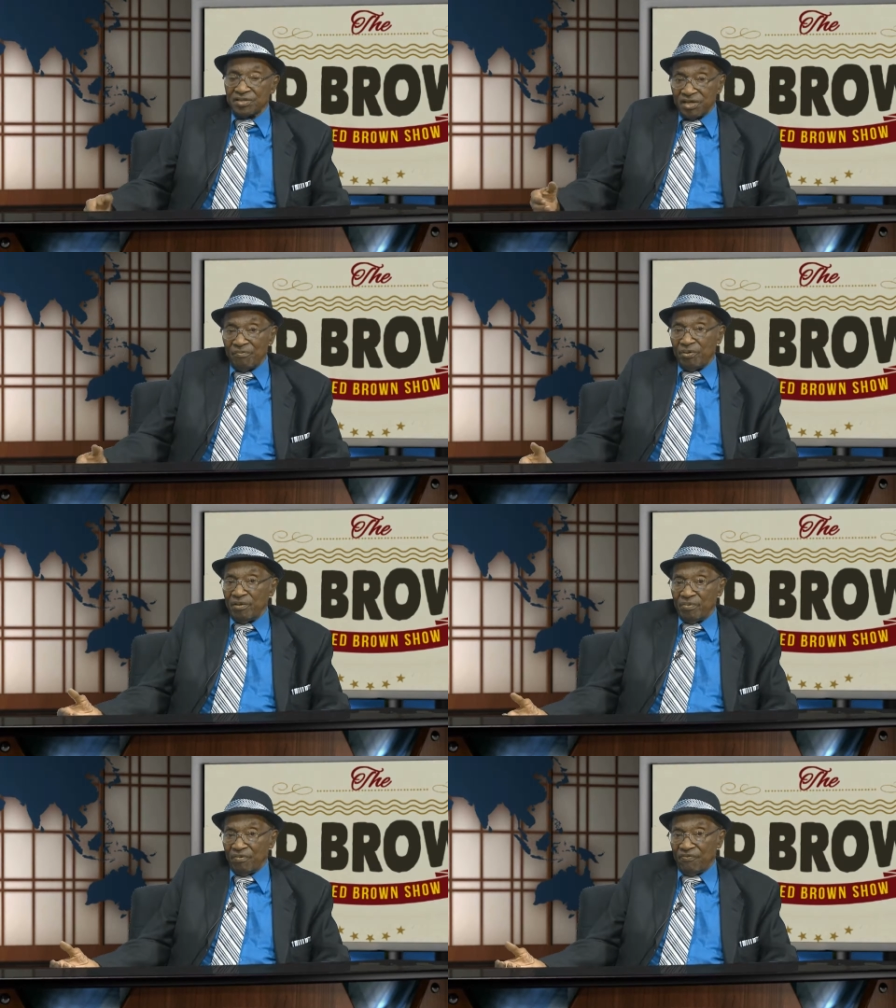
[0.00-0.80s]
Some
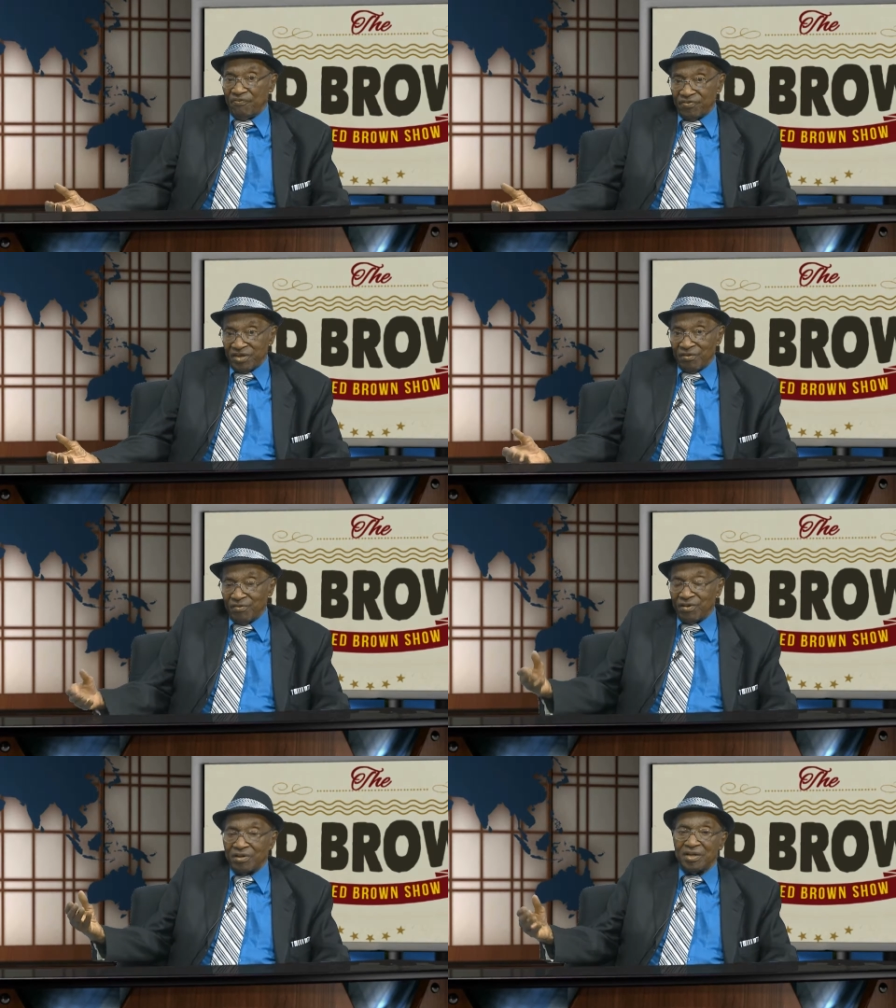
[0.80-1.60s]
people say,
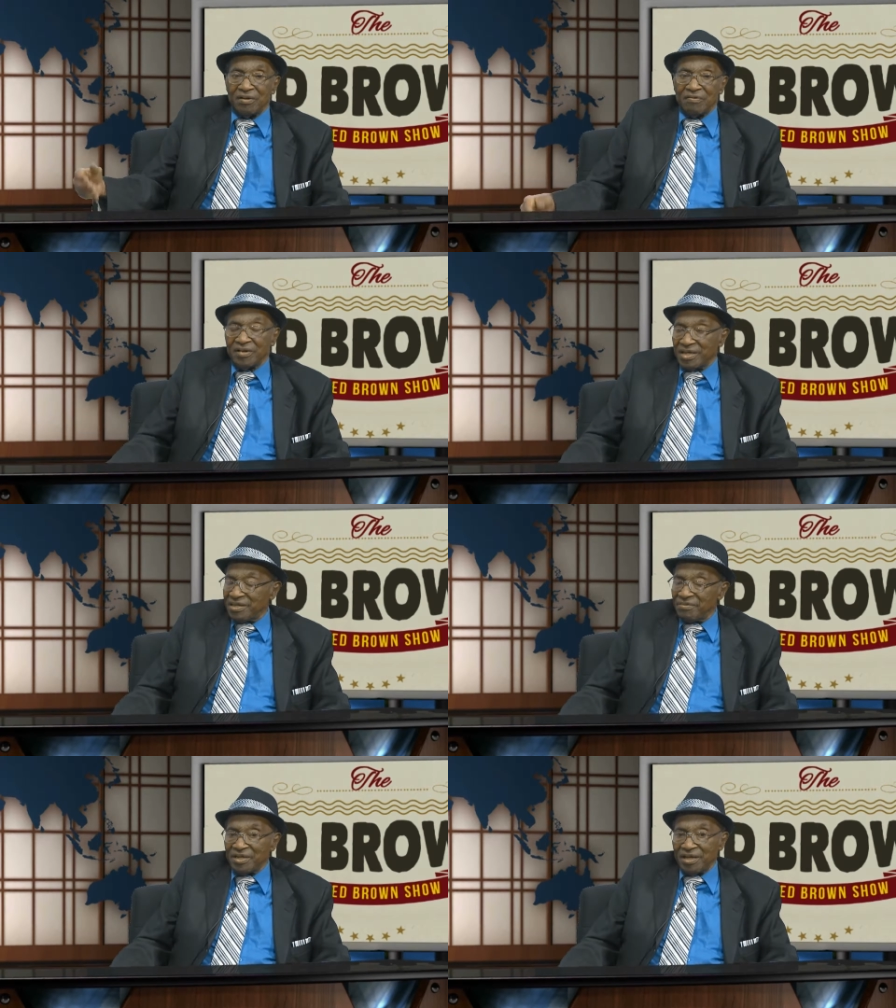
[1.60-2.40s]
well, we'll get
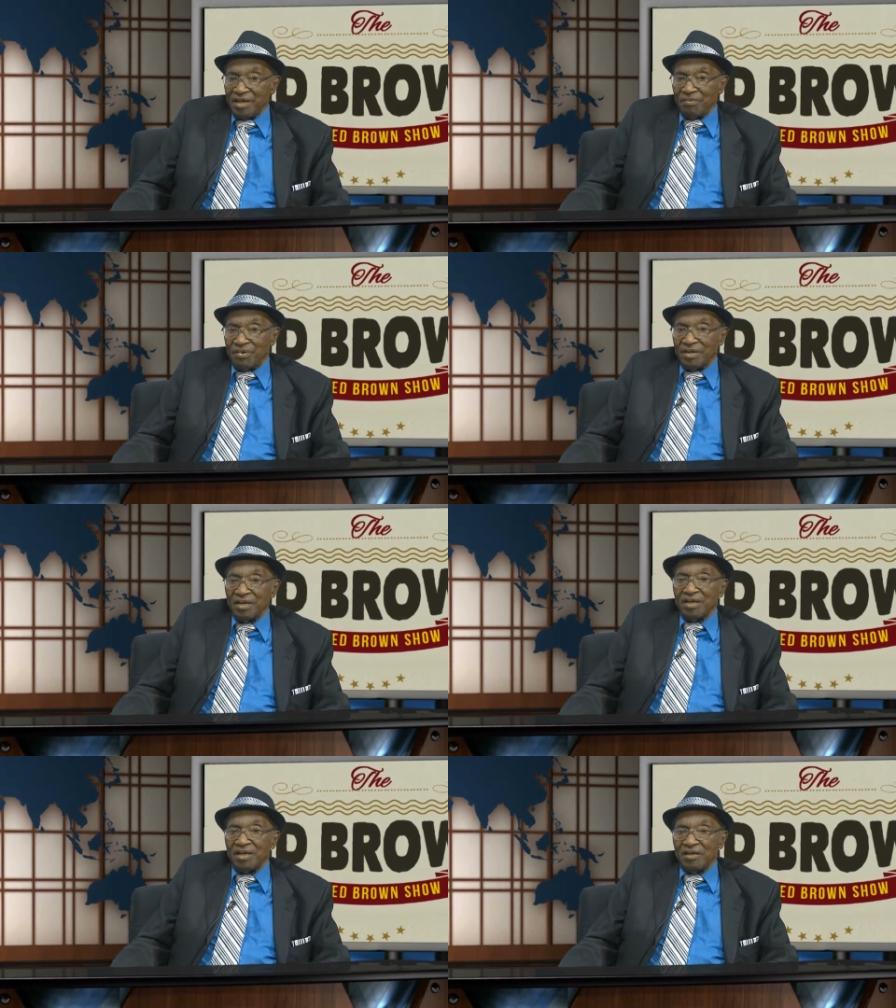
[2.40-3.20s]
the money. But
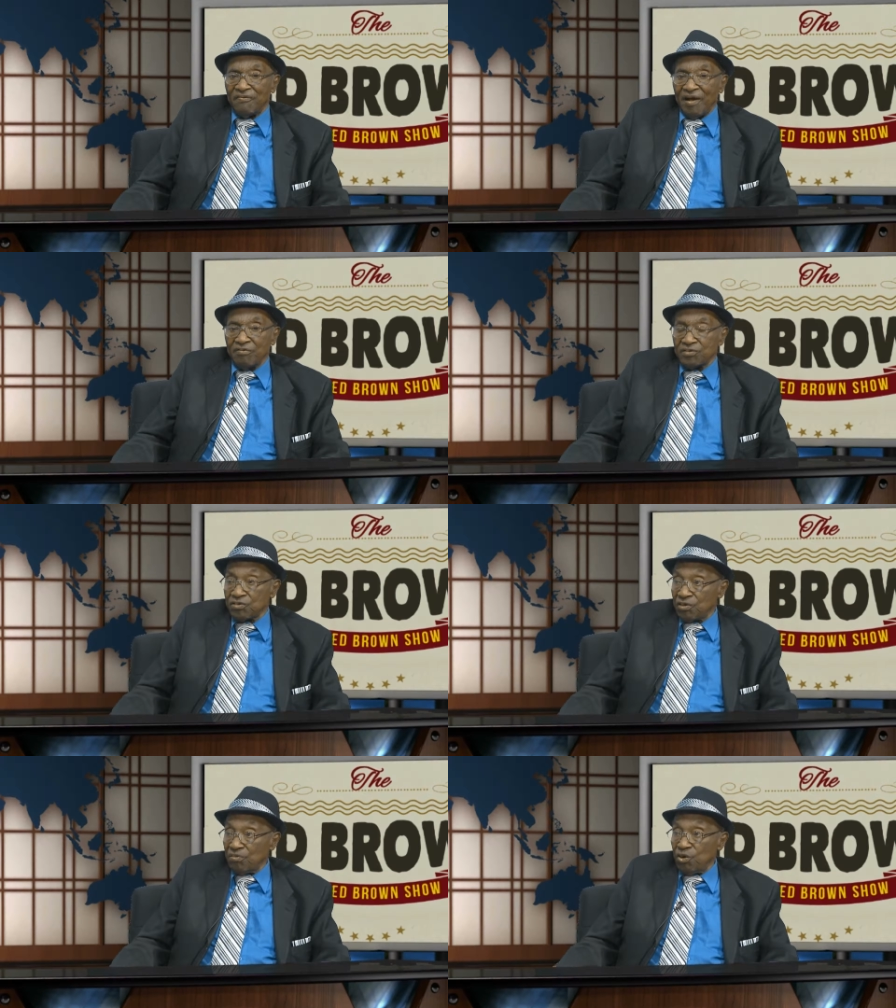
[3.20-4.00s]
if I was
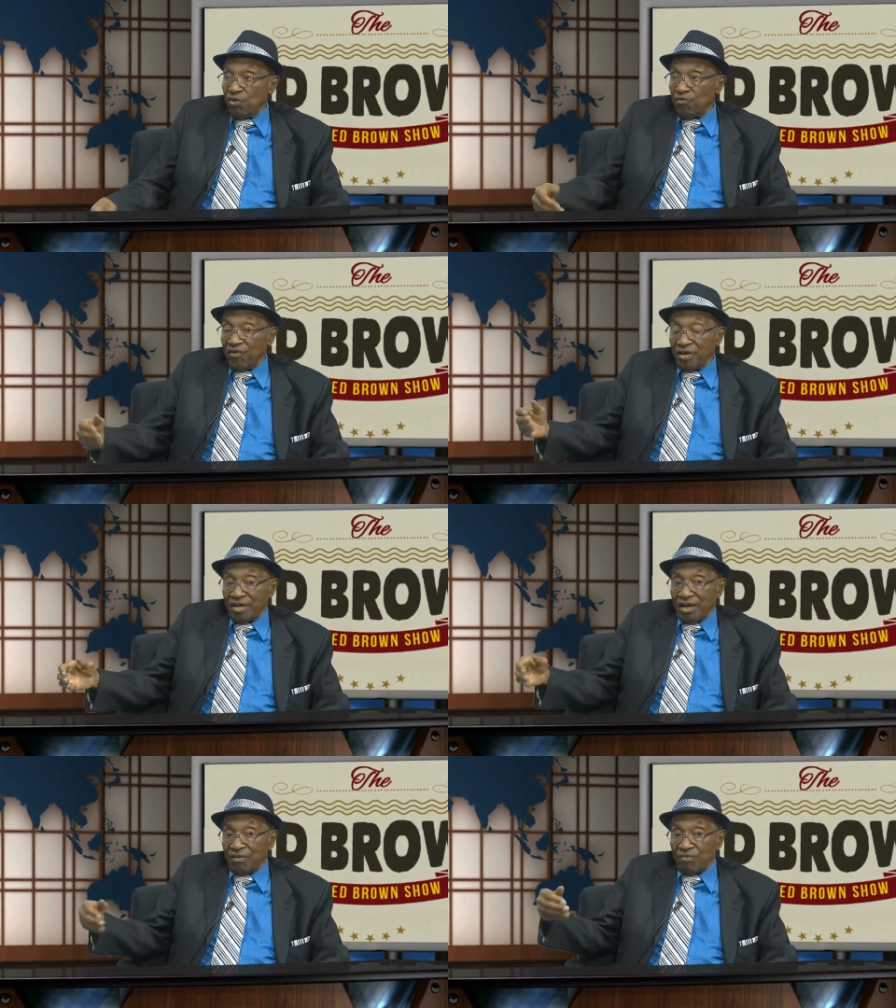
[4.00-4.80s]
going to move here
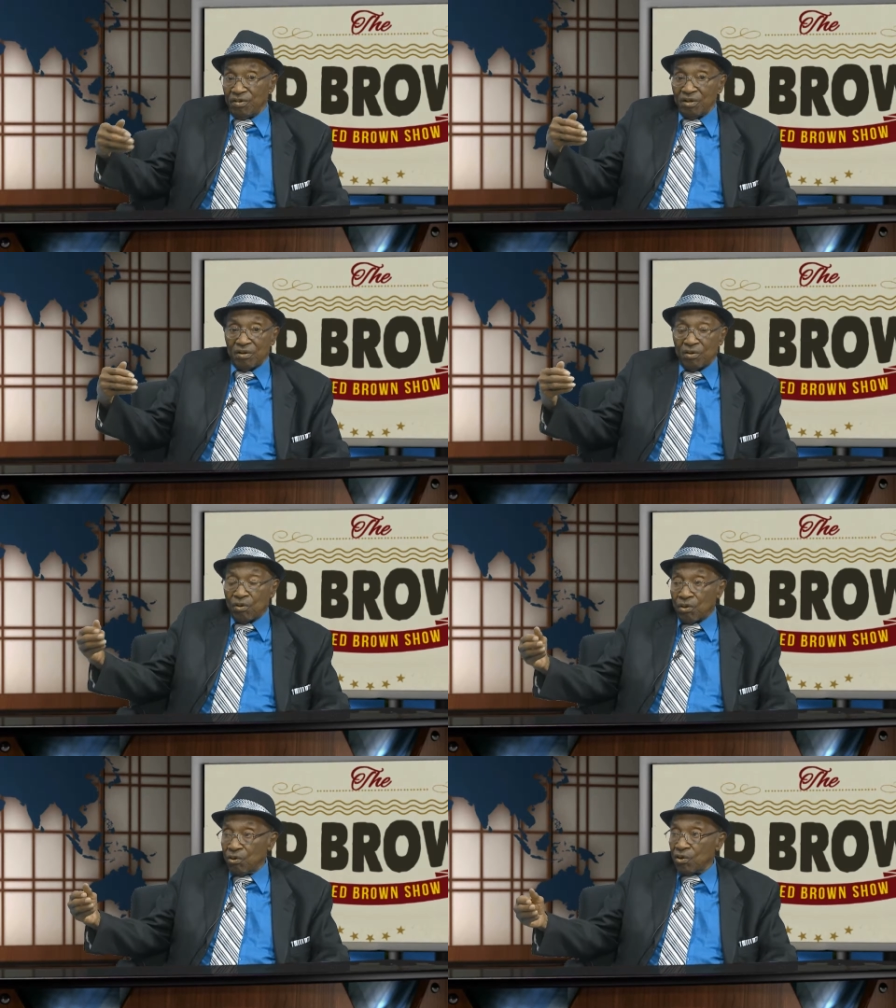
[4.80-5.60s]
now, we are
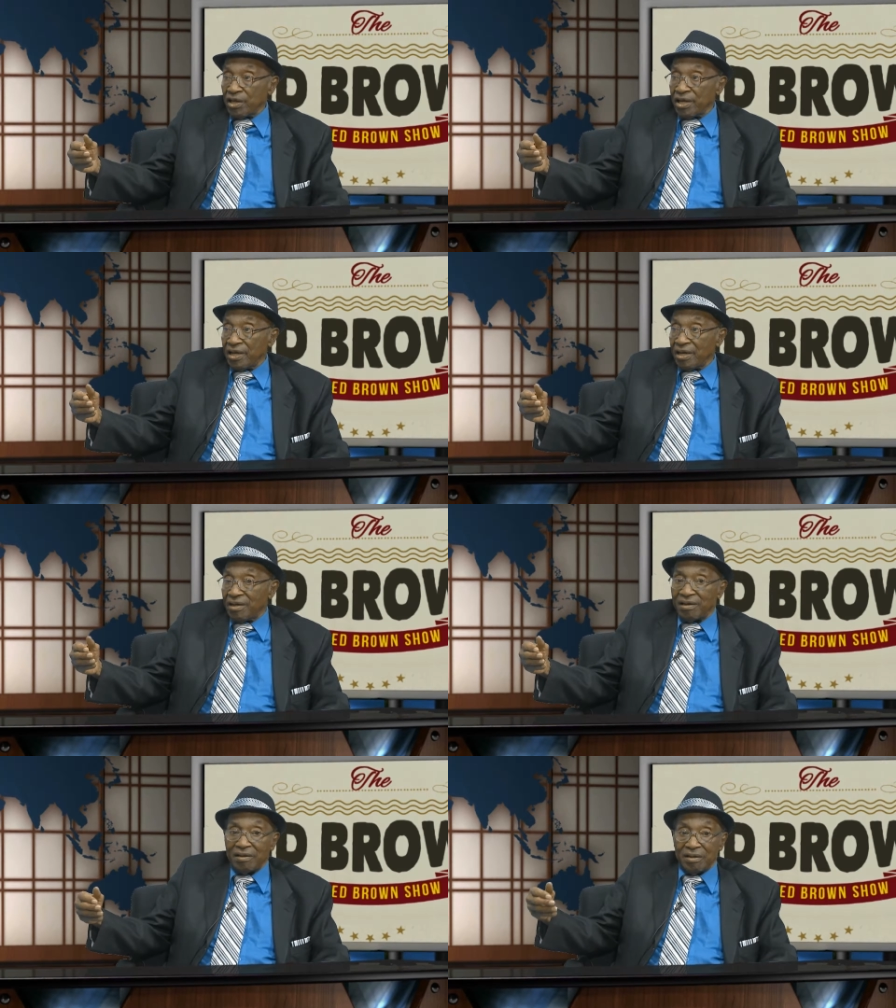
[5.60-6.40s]
courting
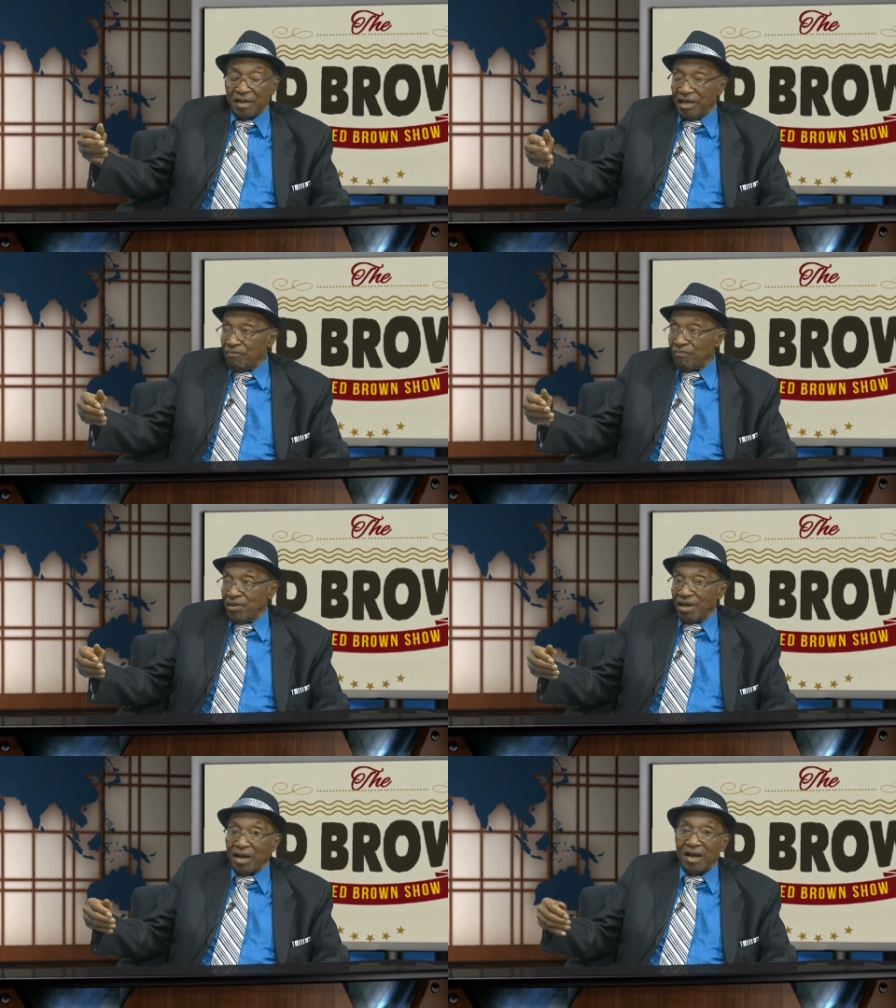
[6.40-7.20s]

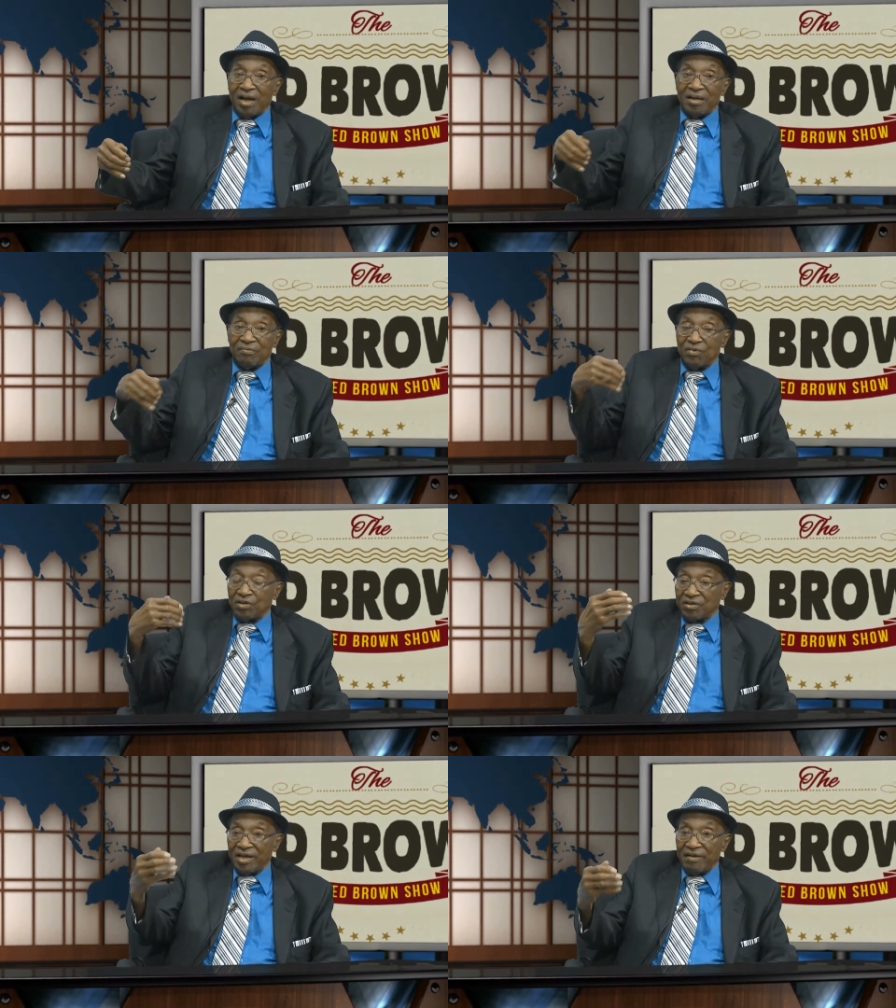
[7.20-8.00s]
FBI, and we're
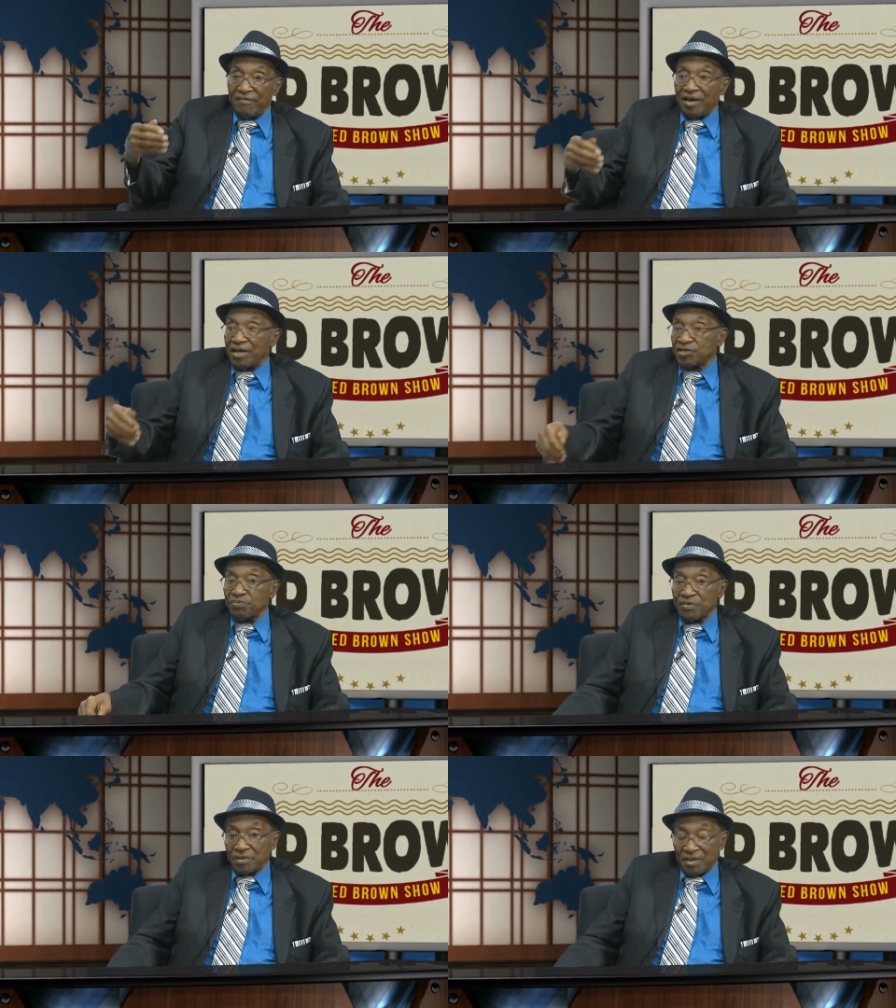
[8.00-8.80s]
going to have a
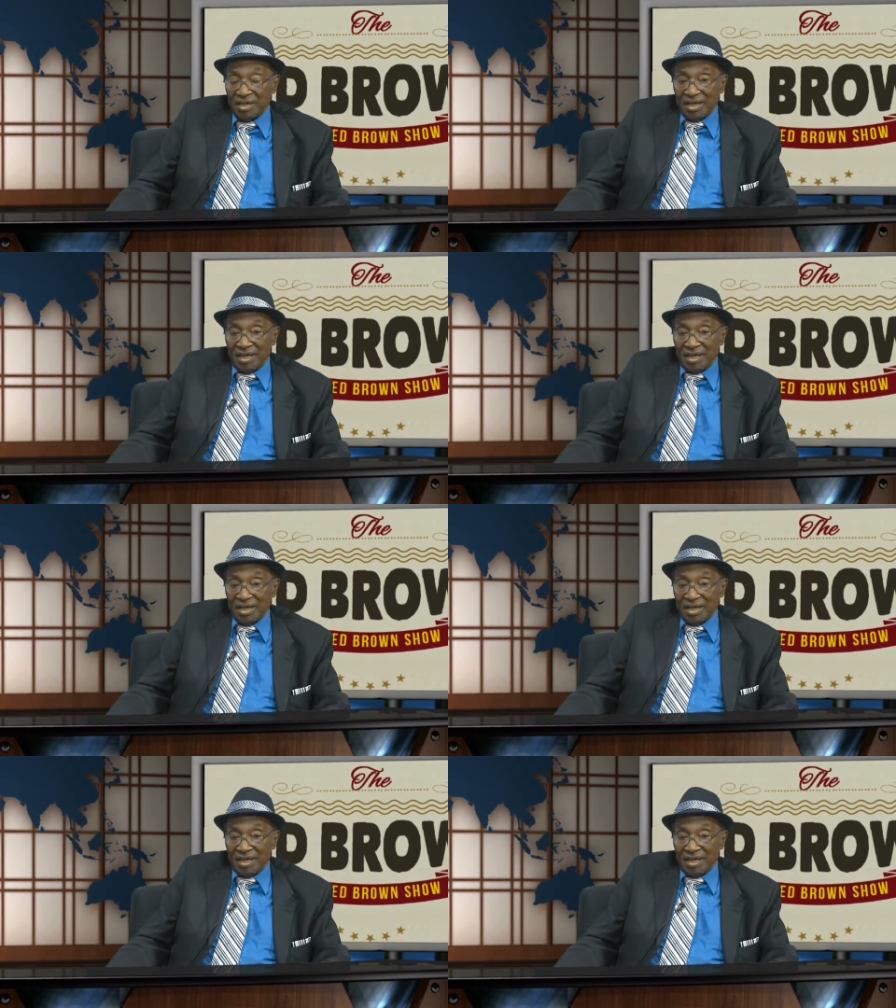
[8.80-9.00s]
hospital.